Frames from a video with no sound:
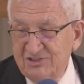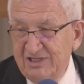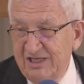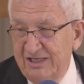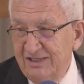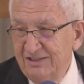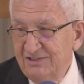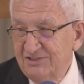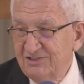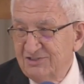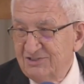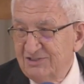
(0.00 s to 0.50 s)
my
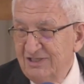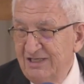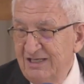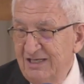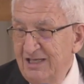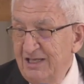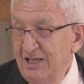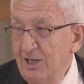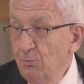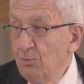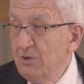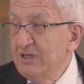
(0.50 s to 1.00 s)

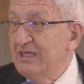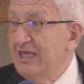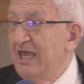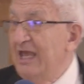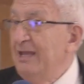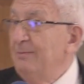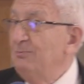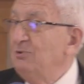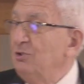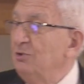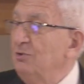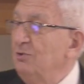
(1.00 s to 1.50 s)
parents and
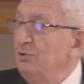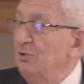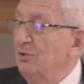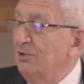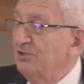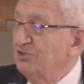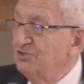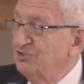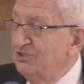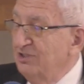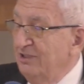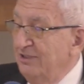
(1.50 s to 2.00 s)
I came
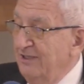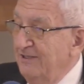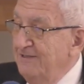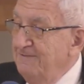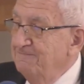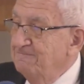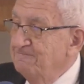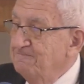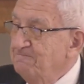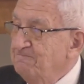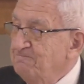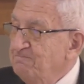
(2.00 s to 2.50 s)
from
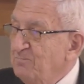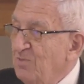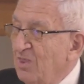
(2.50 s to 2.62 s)
Germany